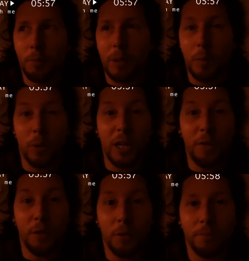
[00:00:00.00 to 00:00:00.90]
people leave
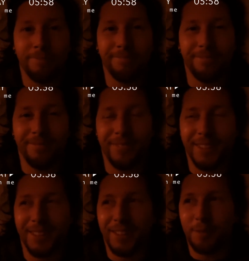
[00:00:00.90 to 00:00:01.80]
you.
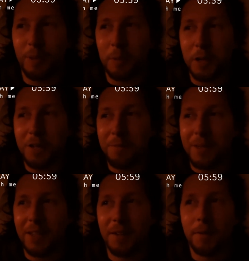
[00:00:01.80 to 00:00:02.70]
People leave me.
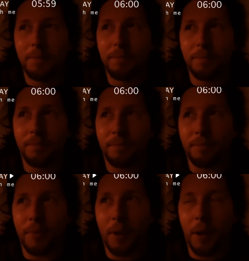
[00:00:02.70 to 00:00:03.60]

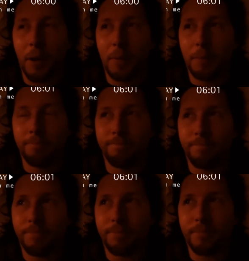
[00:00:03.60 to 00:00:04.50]

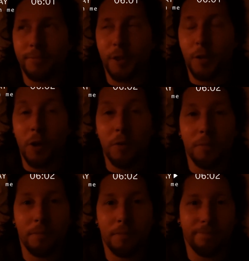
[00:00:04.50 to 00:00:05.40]
For their
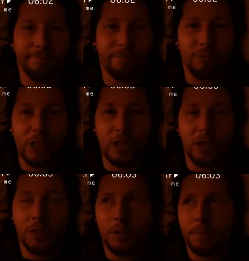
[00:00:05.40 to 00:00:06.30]
own
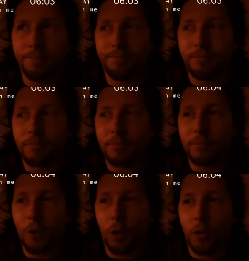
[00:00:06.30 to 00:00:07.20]
reasons
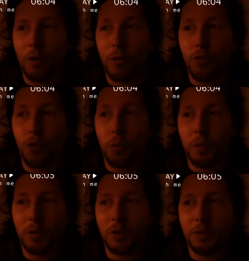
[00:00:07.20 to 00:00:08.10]
or their own
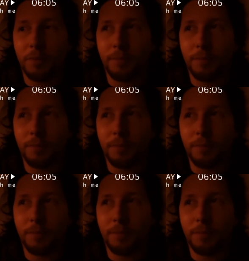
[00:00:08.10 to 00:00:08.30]
traumas